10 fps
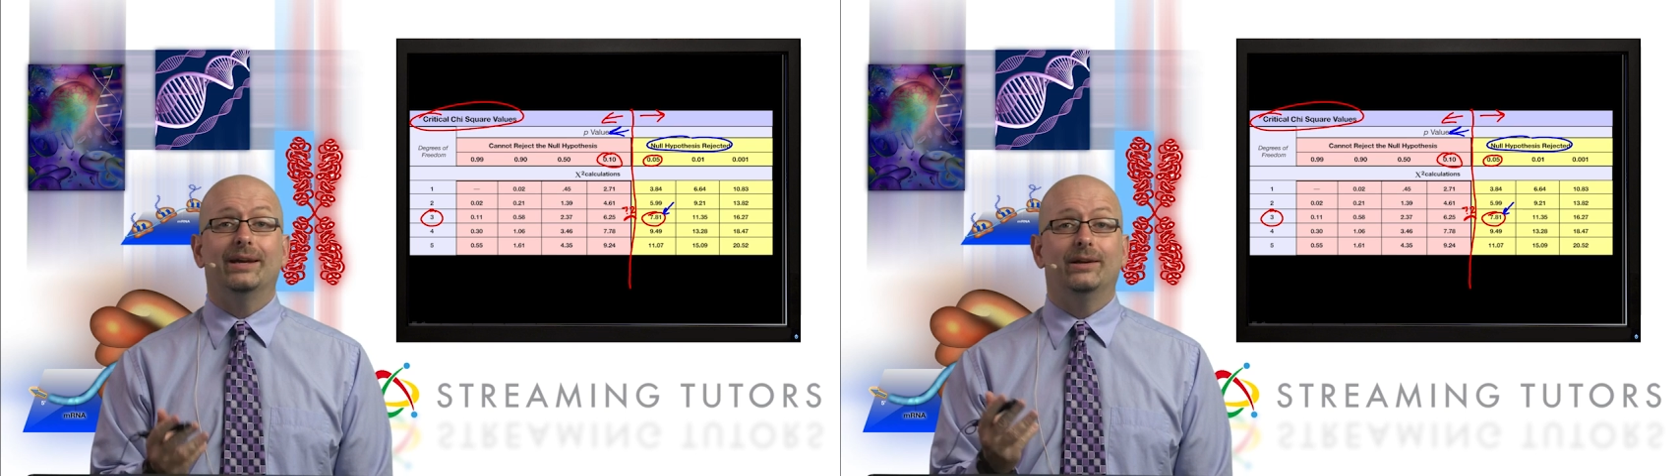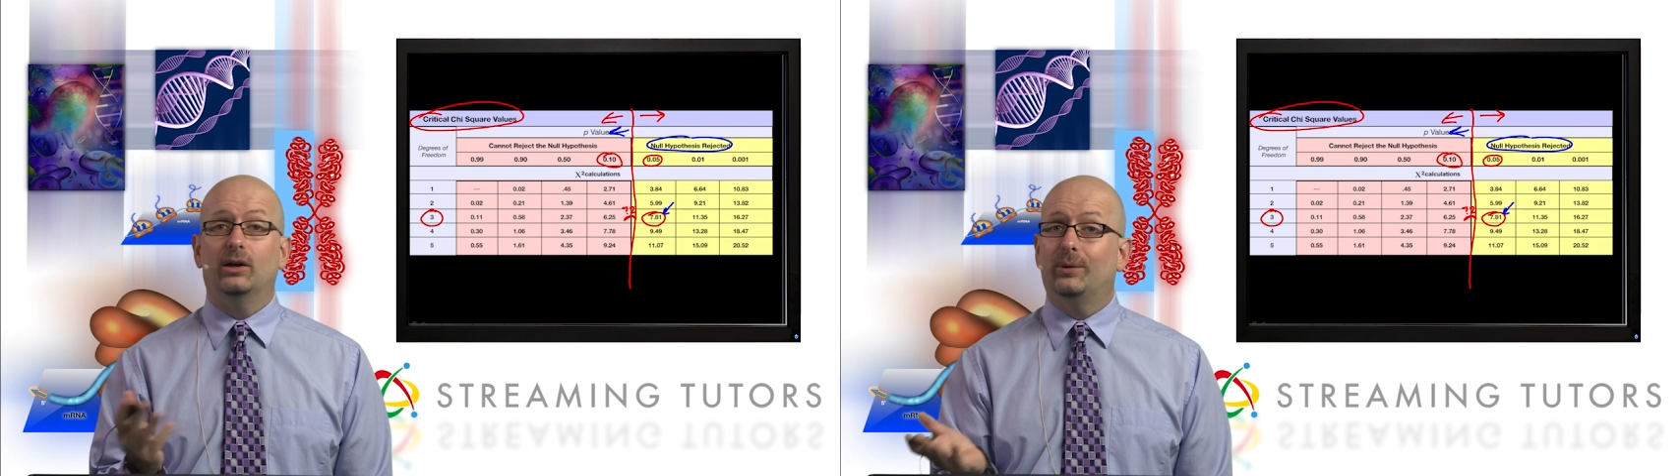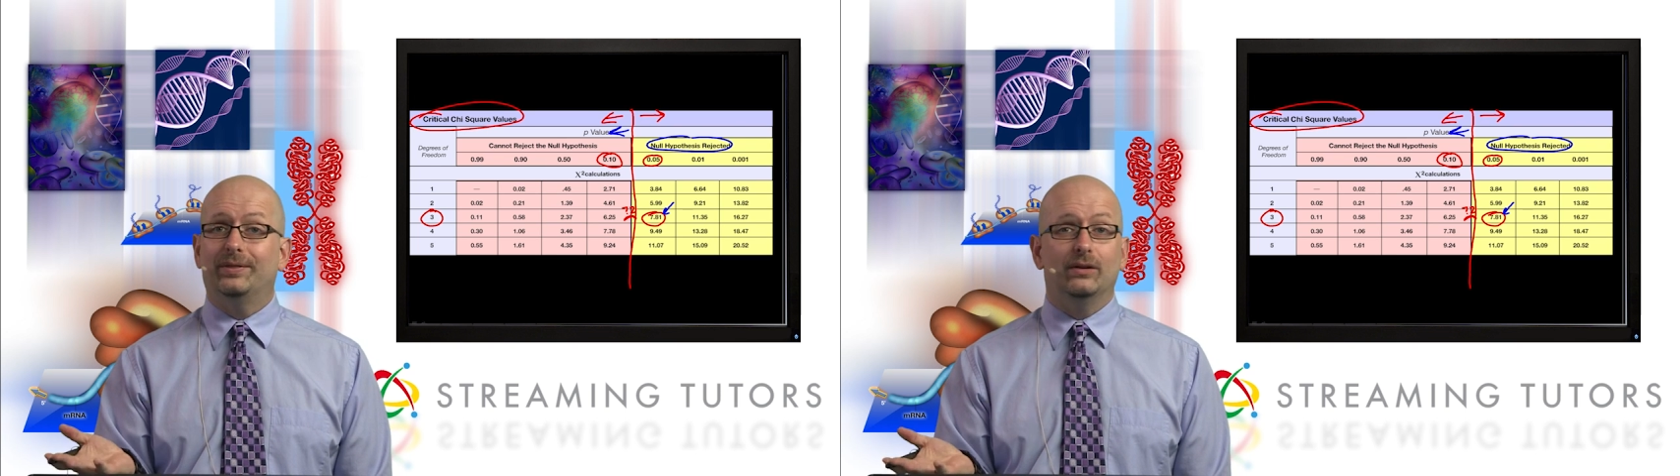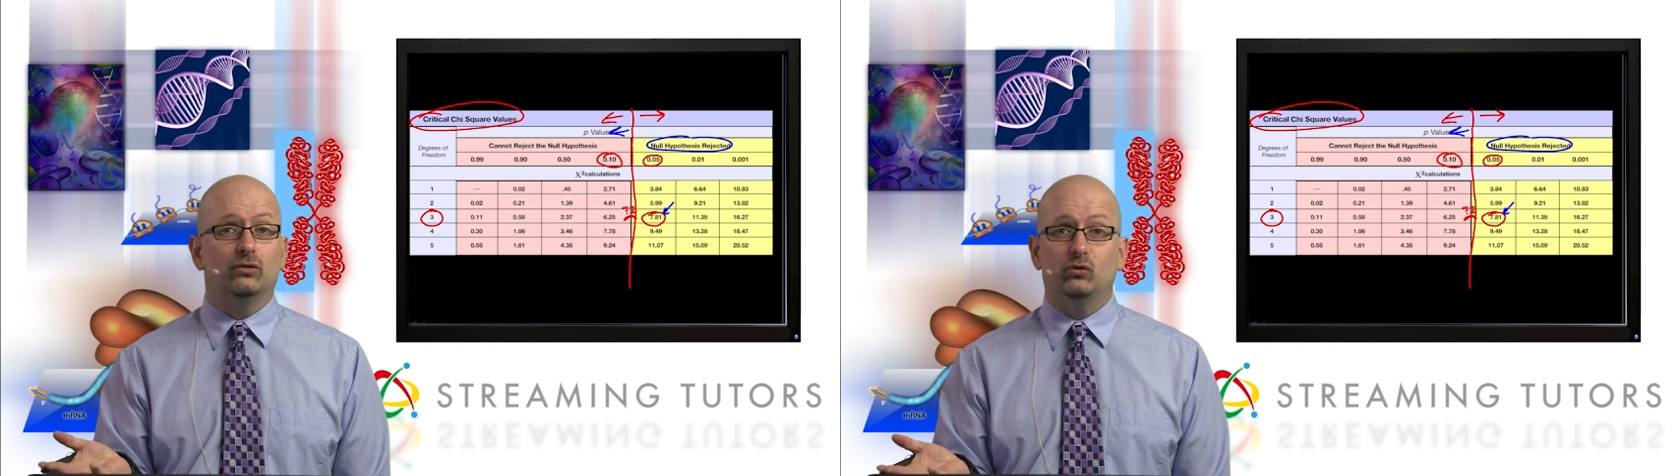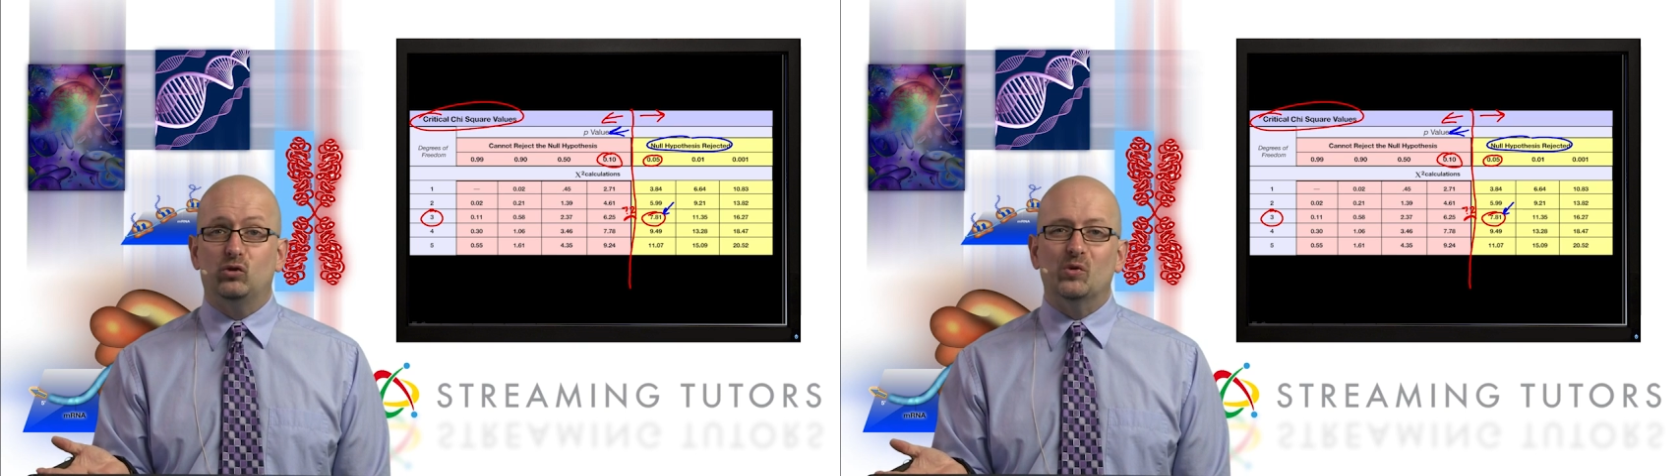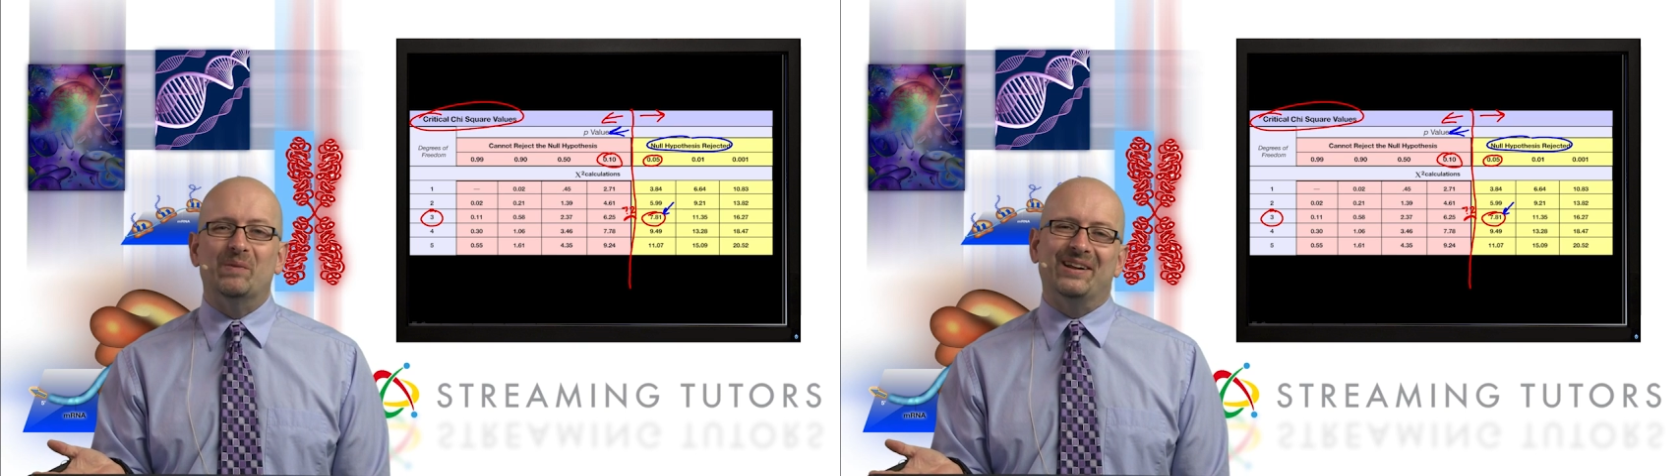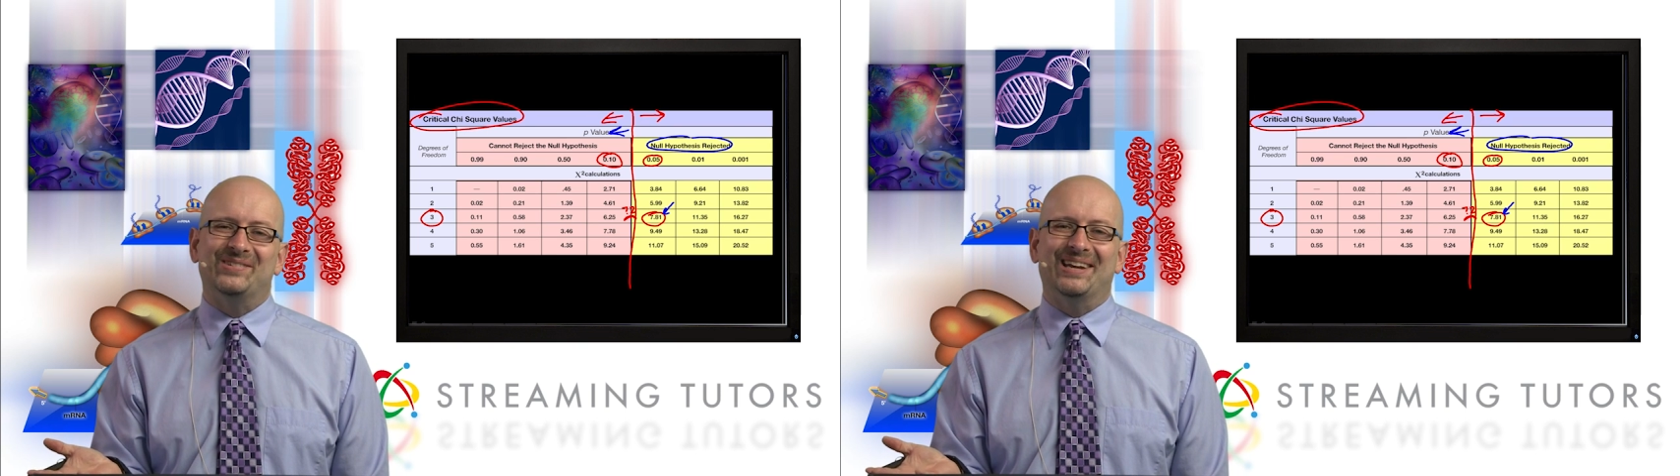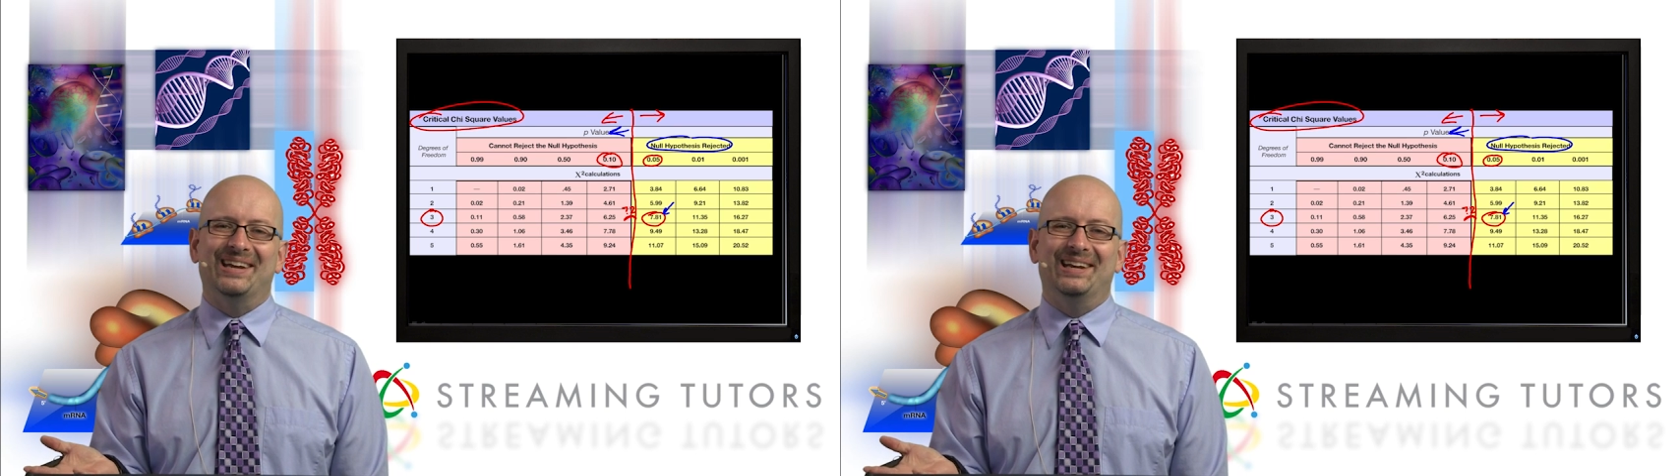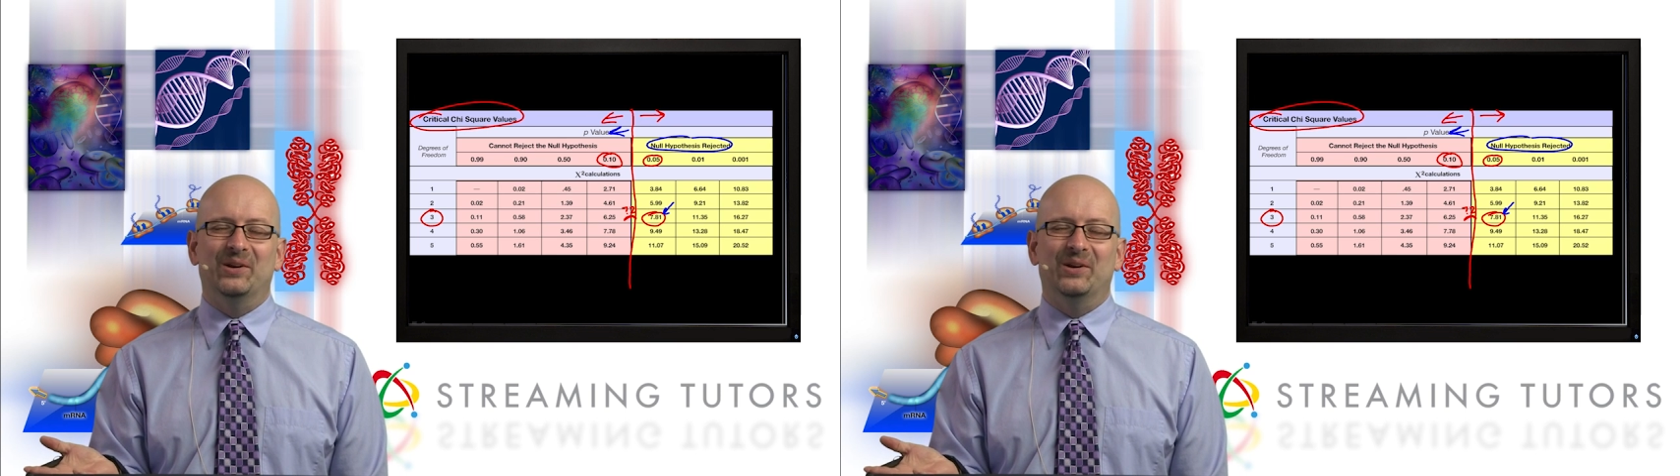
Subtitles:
you know what, this is too much in